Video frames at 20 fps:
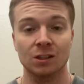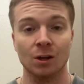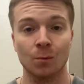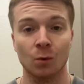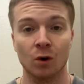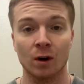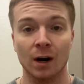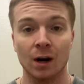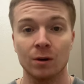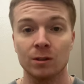
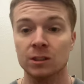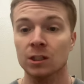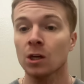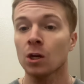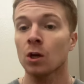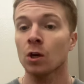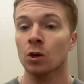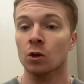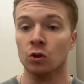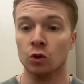somewhere else,
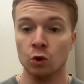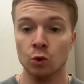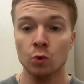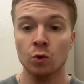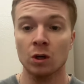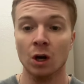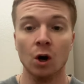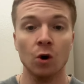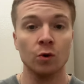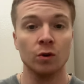
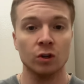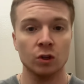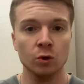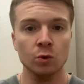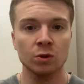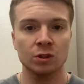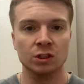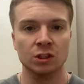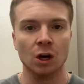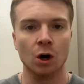you go
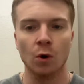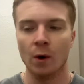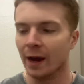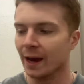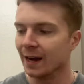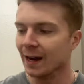do so.